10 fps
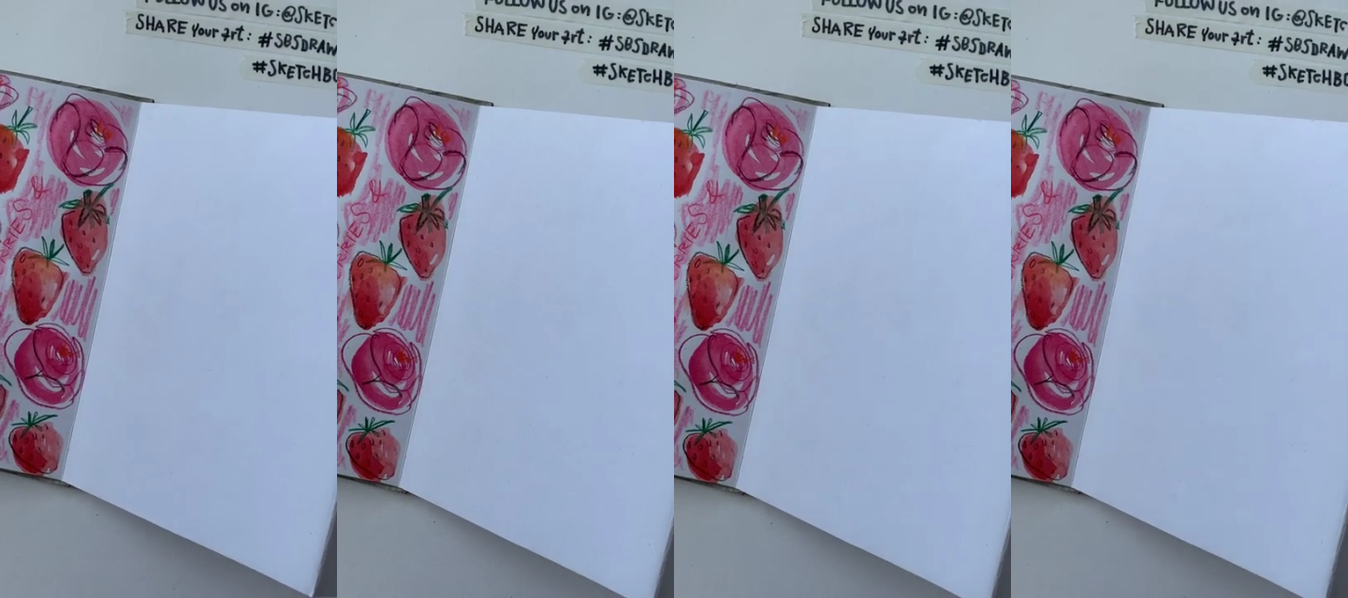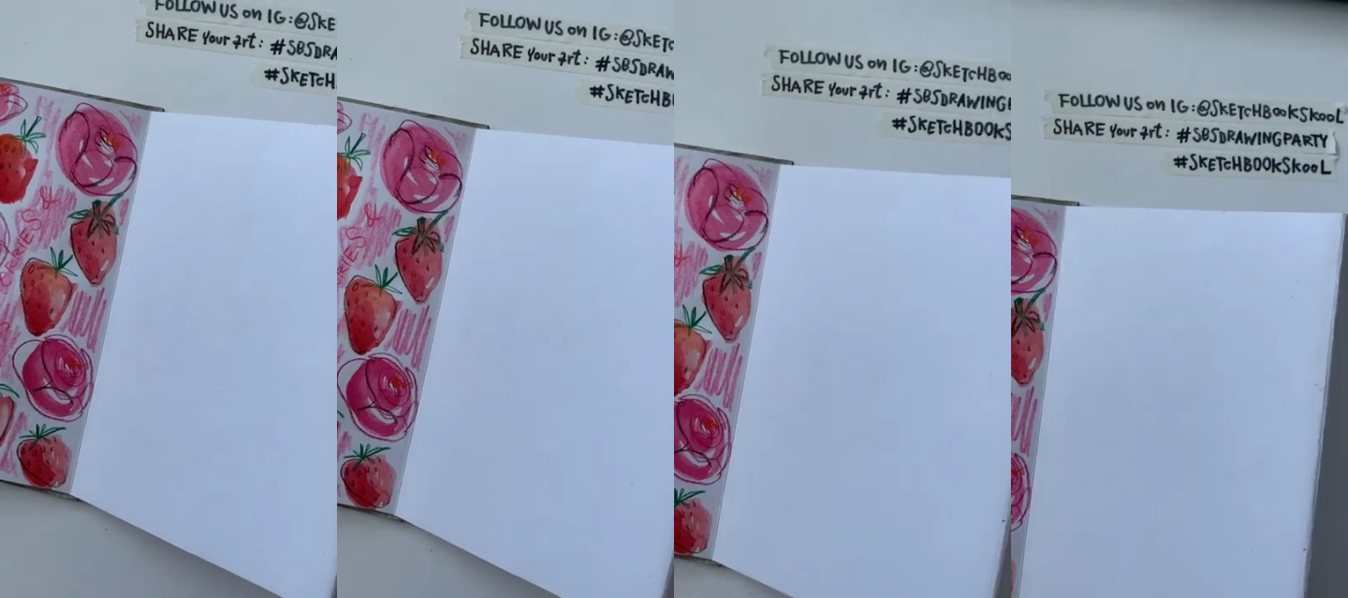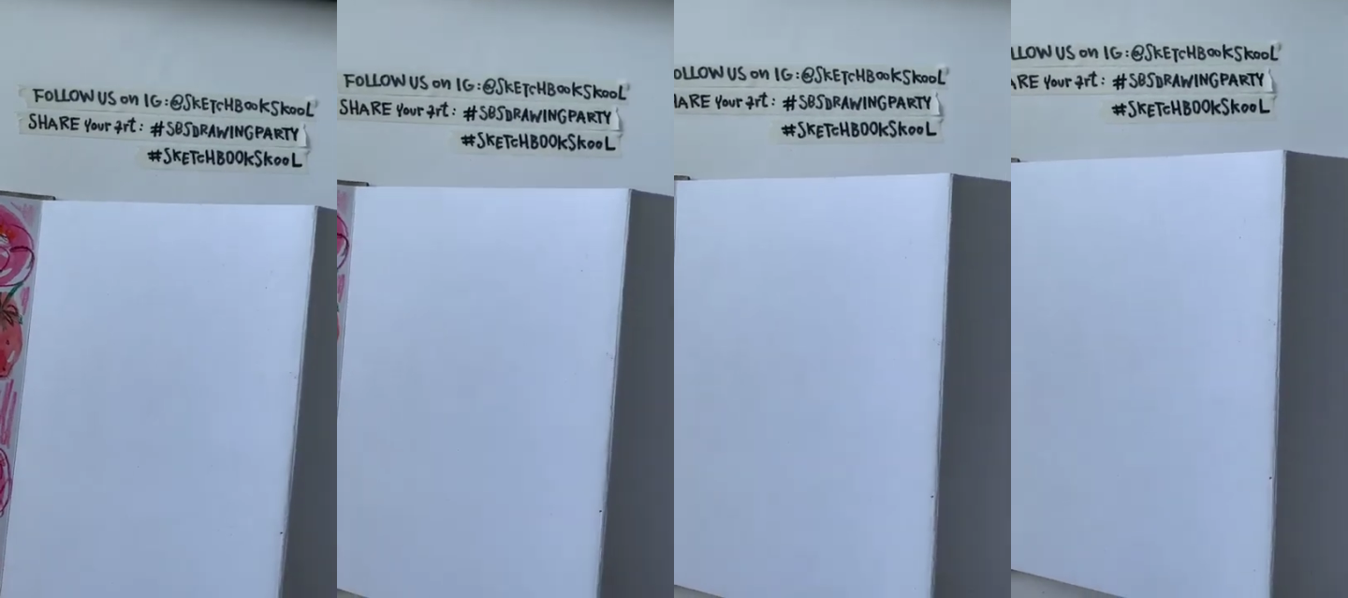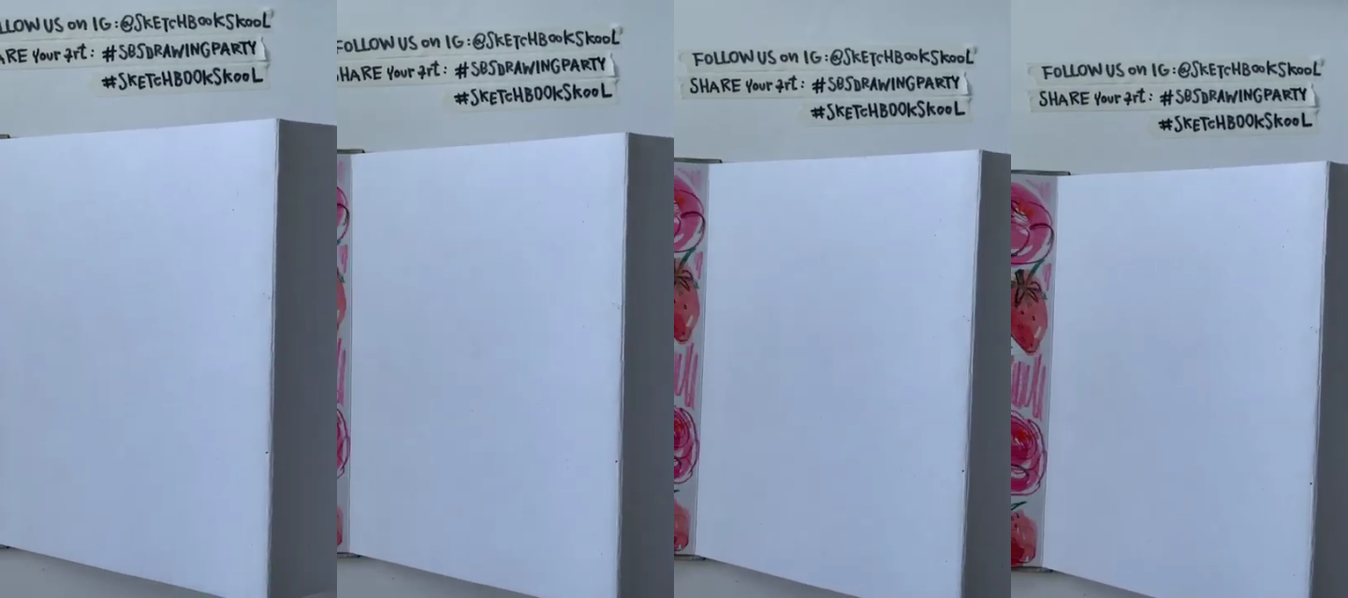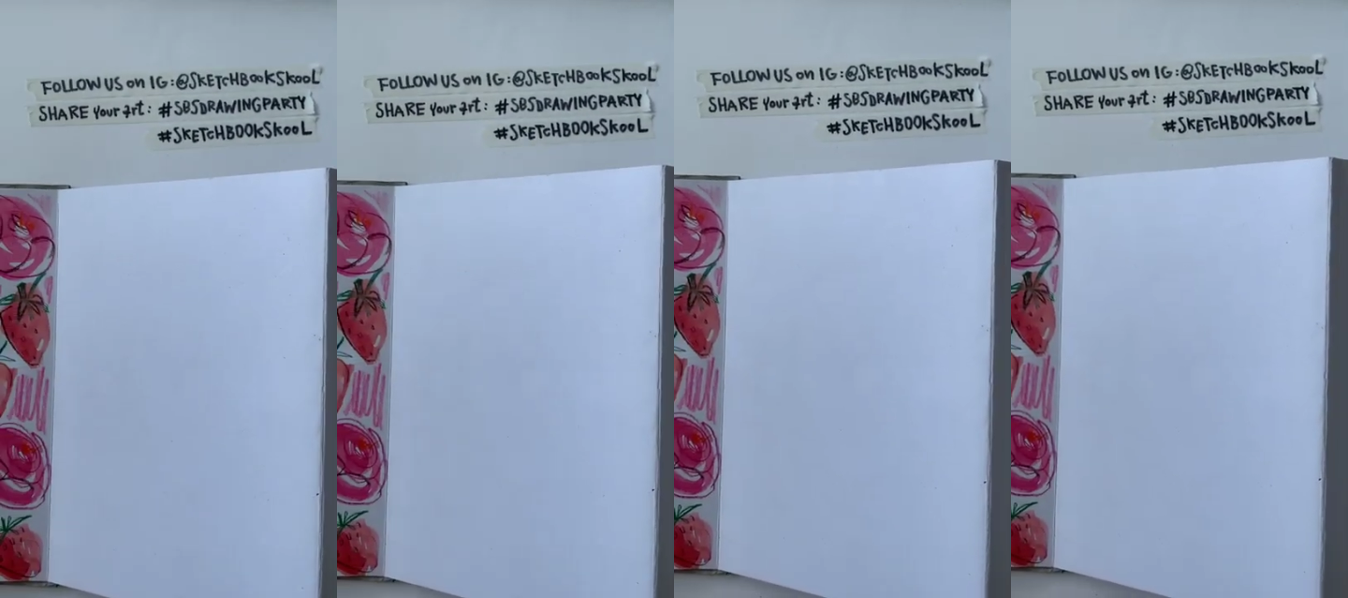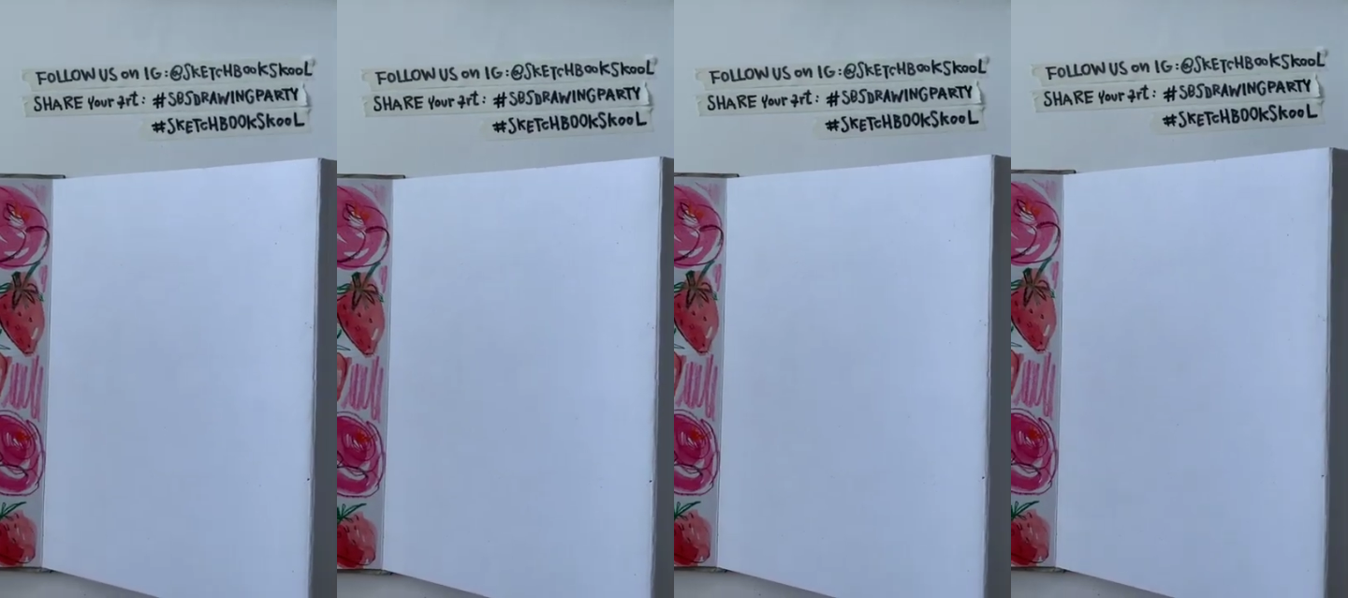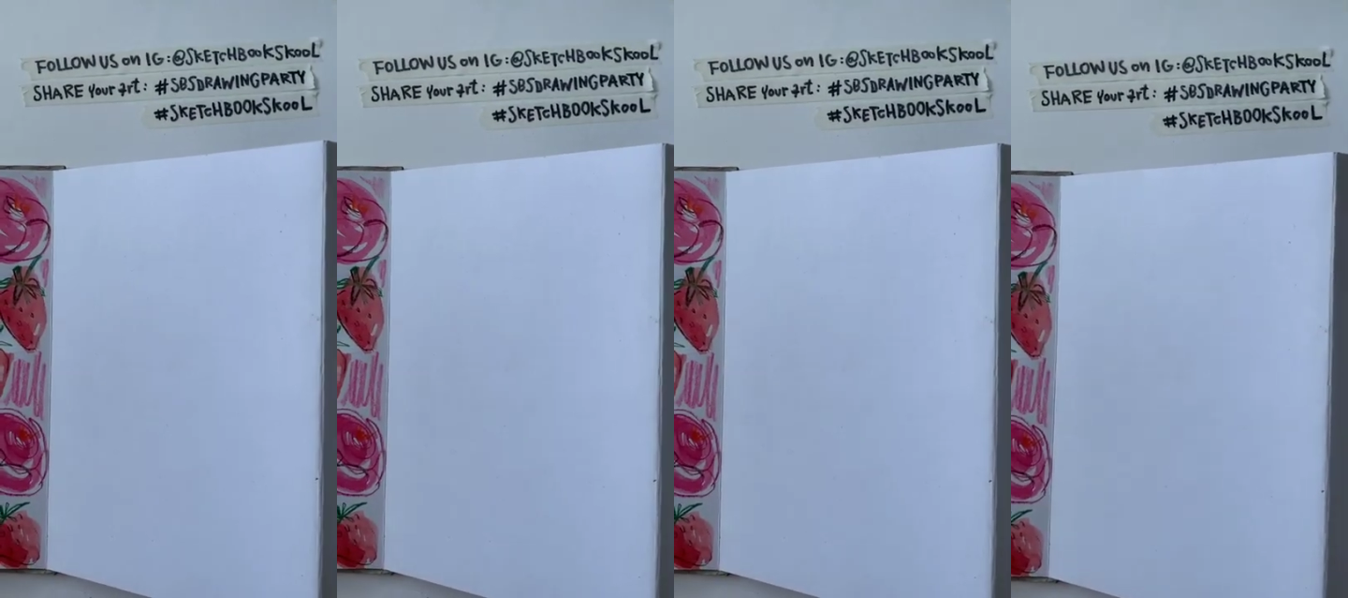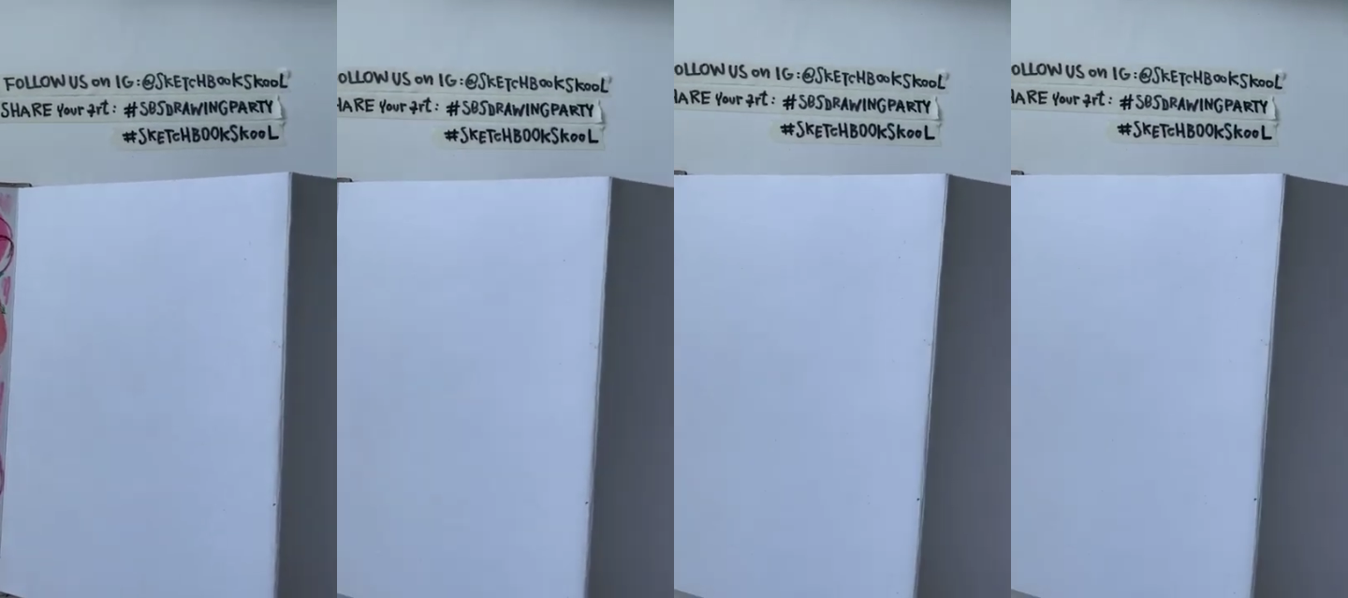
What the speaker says: (no speaker visible)